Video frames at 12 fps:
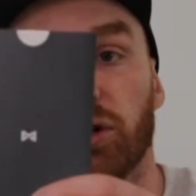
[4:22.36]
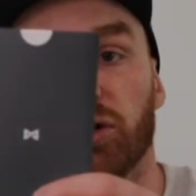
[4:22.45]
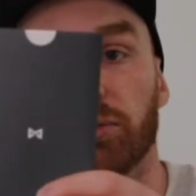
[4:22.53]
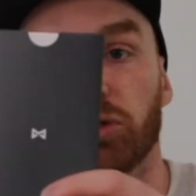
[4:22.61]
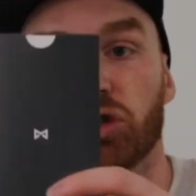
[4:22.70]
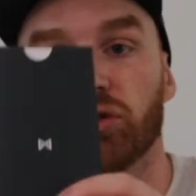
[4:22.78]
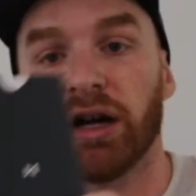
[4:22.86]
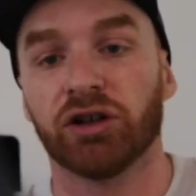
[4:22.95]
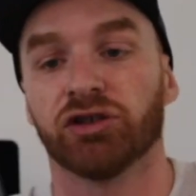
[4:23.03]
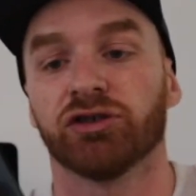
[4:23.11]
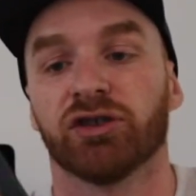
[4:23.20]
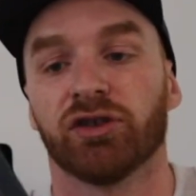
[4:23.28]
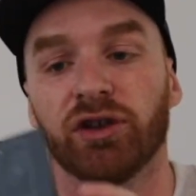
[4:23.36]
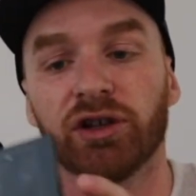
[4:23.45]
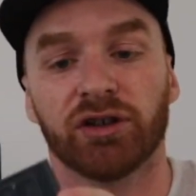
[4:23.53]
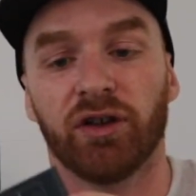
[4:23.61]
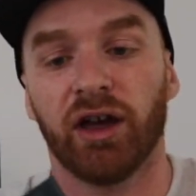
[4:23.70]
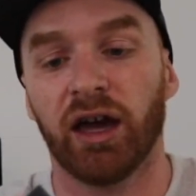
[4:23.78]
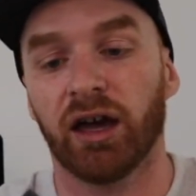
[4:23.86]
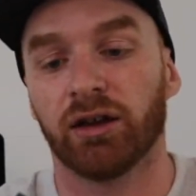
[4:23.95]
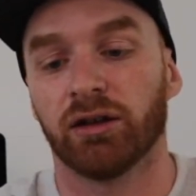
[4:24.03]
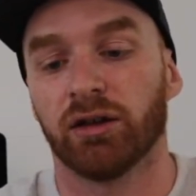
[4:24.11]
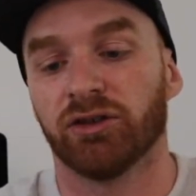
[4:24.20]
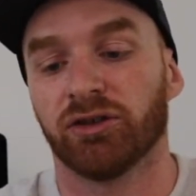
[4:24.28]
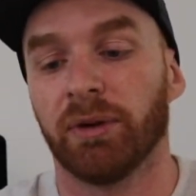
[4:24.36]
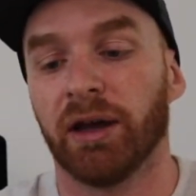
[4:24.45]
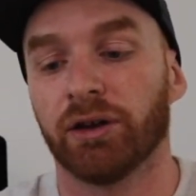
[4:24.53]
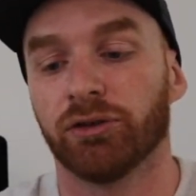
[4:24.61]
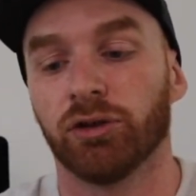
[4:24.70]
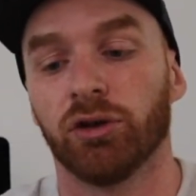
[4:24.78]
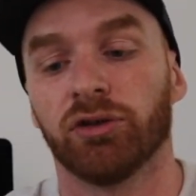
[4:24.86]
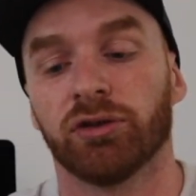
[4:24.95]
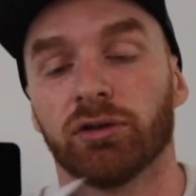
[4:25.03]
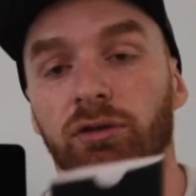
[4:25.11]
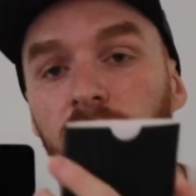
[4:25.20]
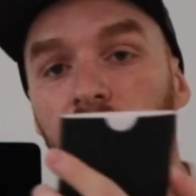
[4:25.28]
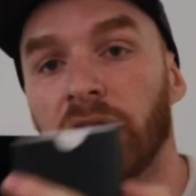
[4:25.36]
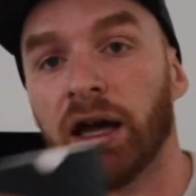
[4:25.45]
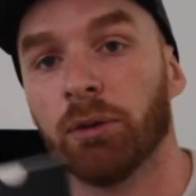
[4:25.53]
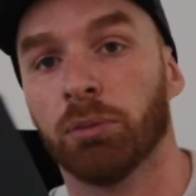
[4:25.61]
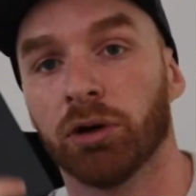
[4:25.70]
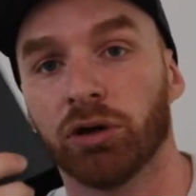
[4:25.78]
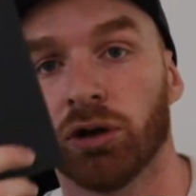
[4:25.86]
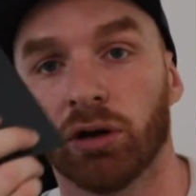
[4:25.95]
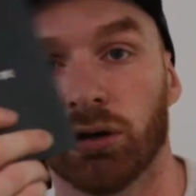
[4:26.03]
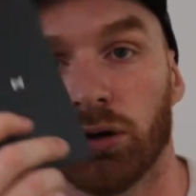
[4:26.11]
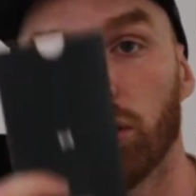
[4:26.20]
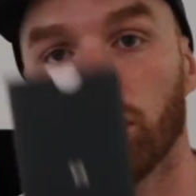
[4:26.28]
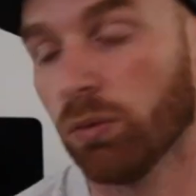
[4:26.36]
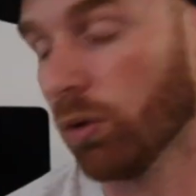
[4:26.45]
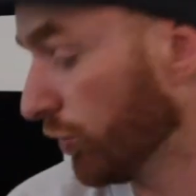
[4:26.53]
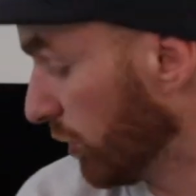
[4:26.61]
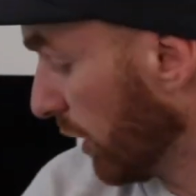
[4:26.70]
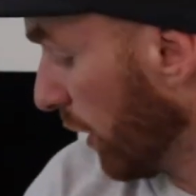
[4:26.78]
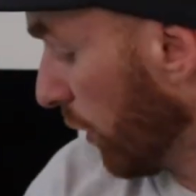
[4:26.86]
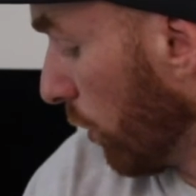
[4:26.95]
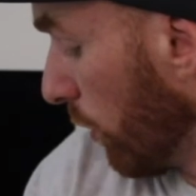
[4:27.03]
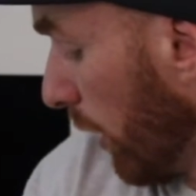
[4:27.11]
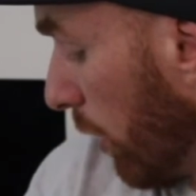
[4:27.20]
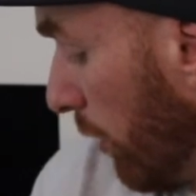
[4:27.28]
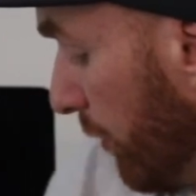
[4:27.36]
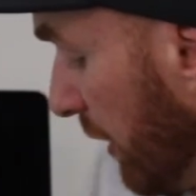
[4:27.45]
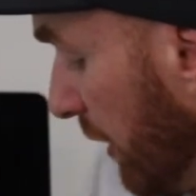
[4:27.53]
Some instructions and things like that, some how-tos and how to put your watch together and all that kind of